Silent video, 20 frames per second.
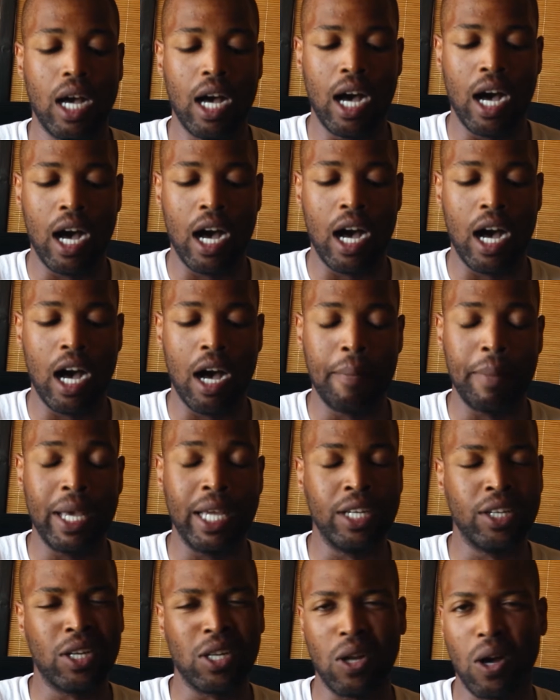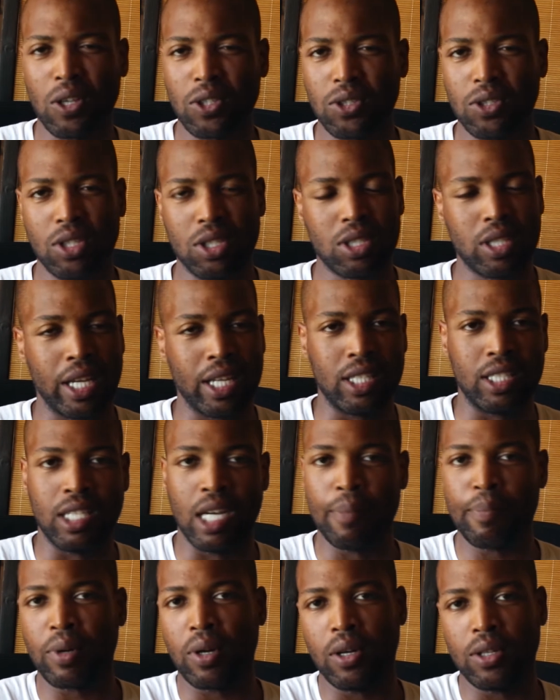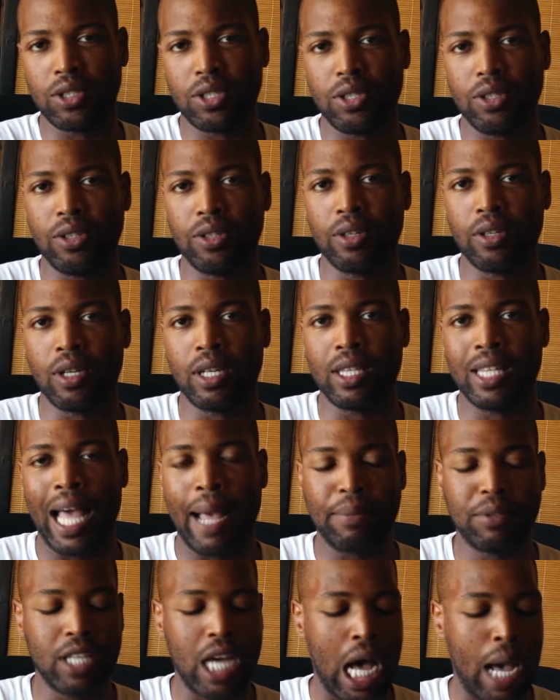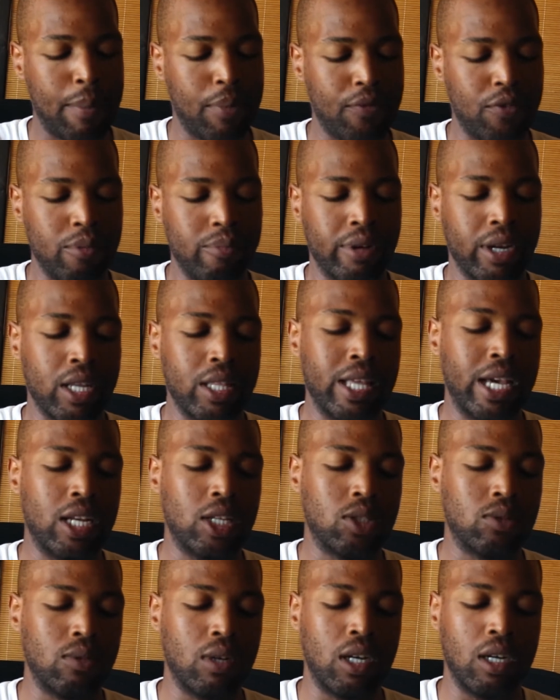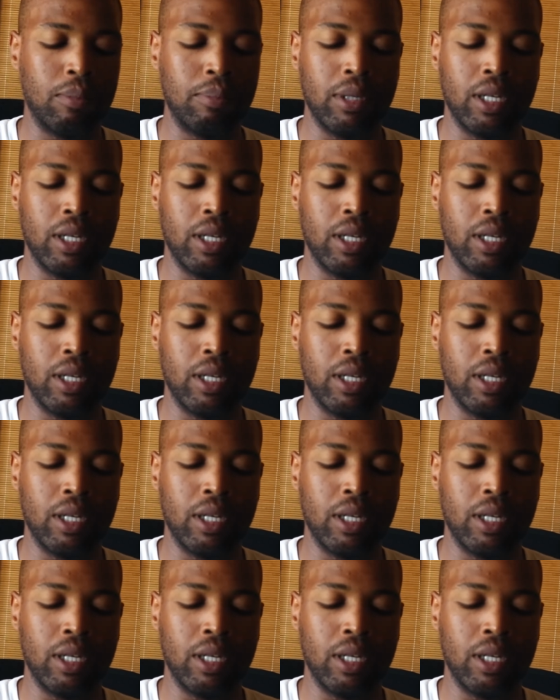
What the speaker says: And you can also just like dump it onto your laptop if you're bringing that as well.